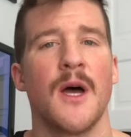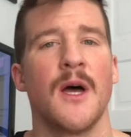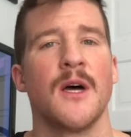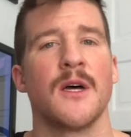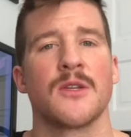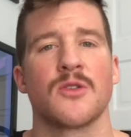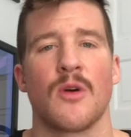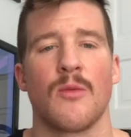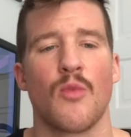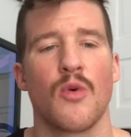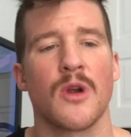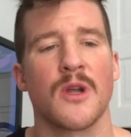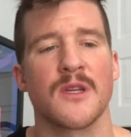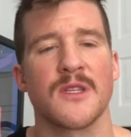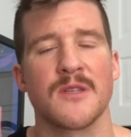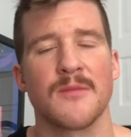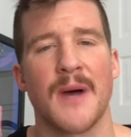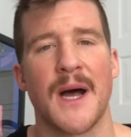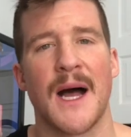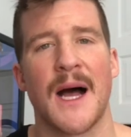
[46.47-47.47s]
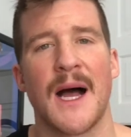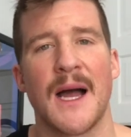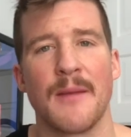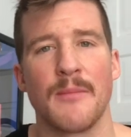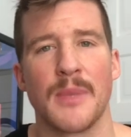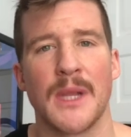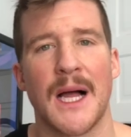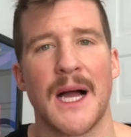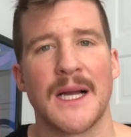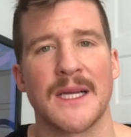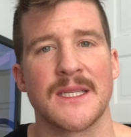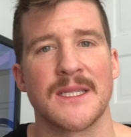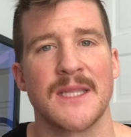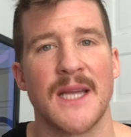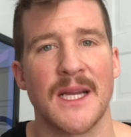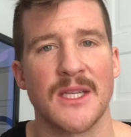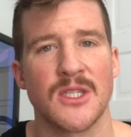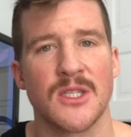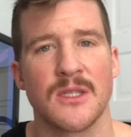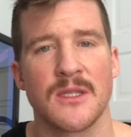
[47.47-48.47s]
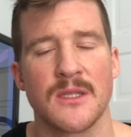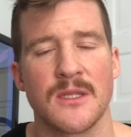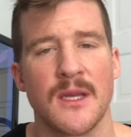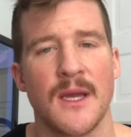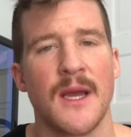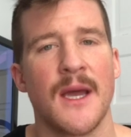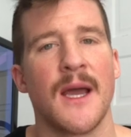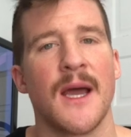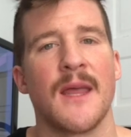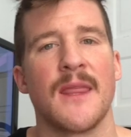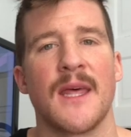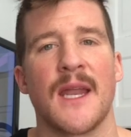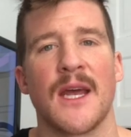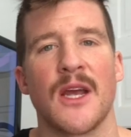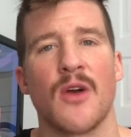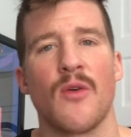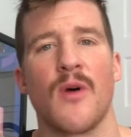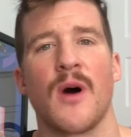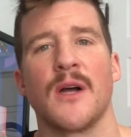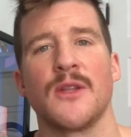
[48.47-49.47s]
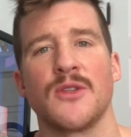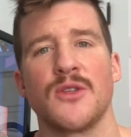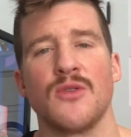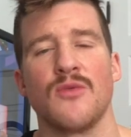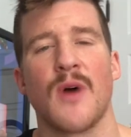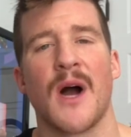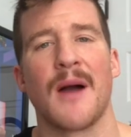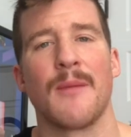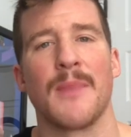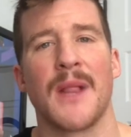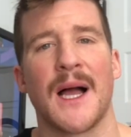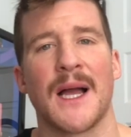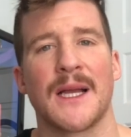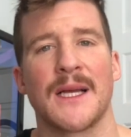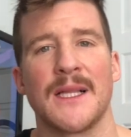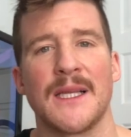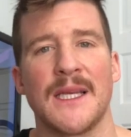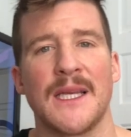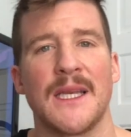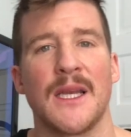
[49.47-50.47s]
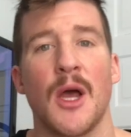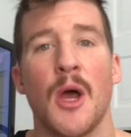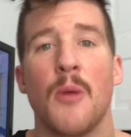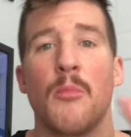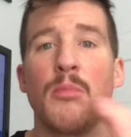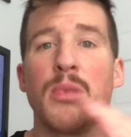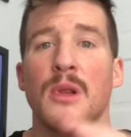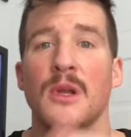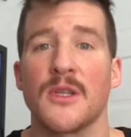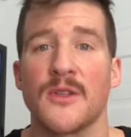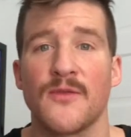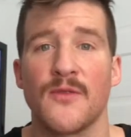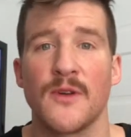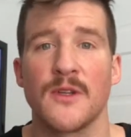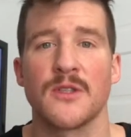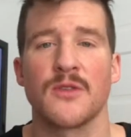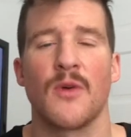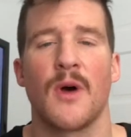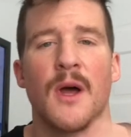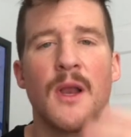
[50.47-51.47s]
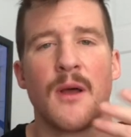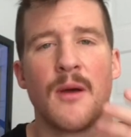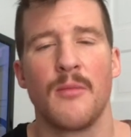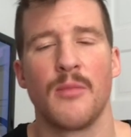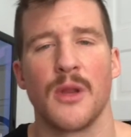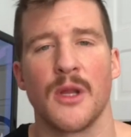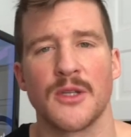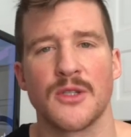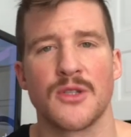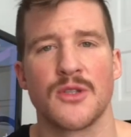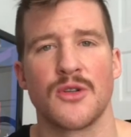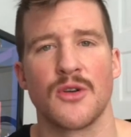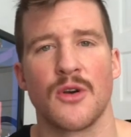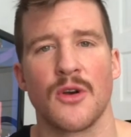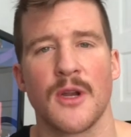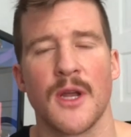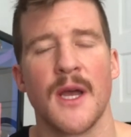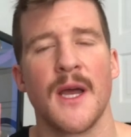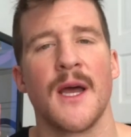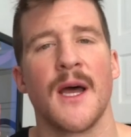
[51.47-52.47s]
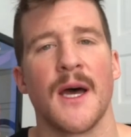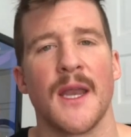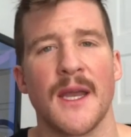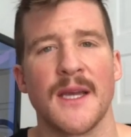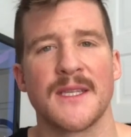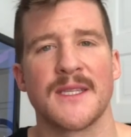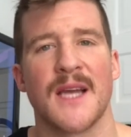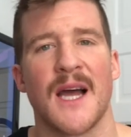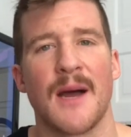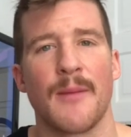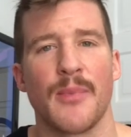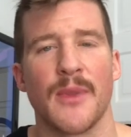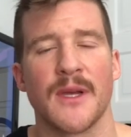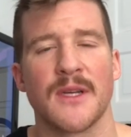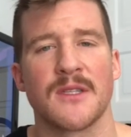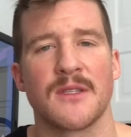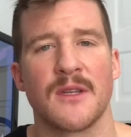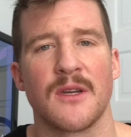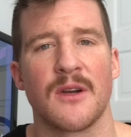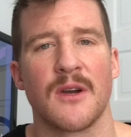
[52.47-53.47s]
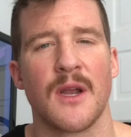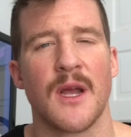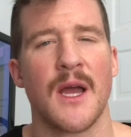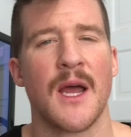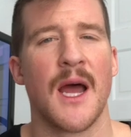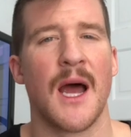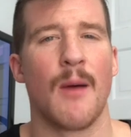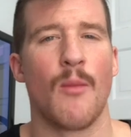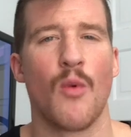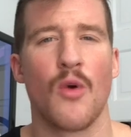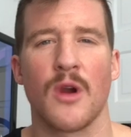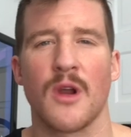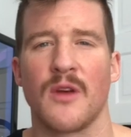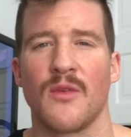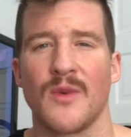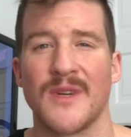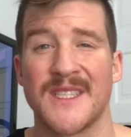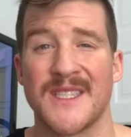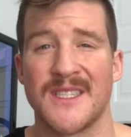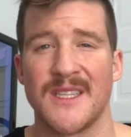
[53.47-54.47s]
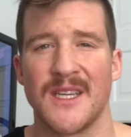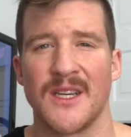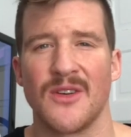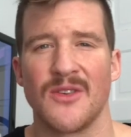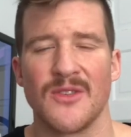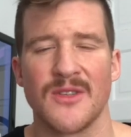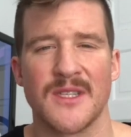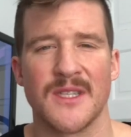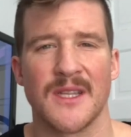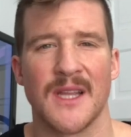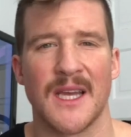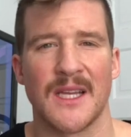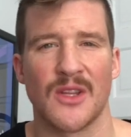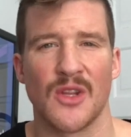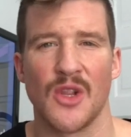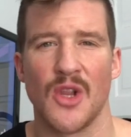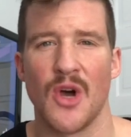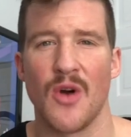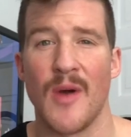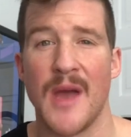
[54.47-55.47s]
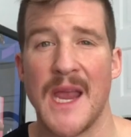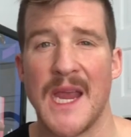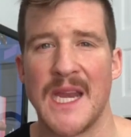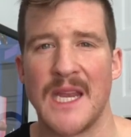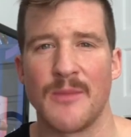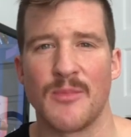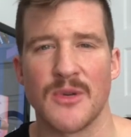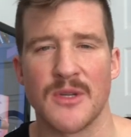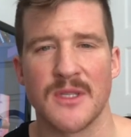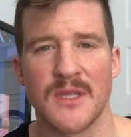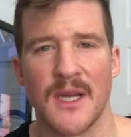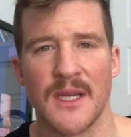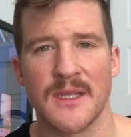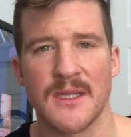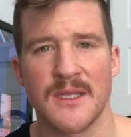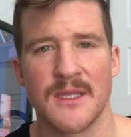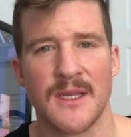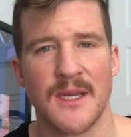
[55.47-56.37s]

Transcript: So I'm working on some high block snatches and then I go on to high block clean plus front squat plus jerk, a nice complex there. I'm working with singles in like the low 80%.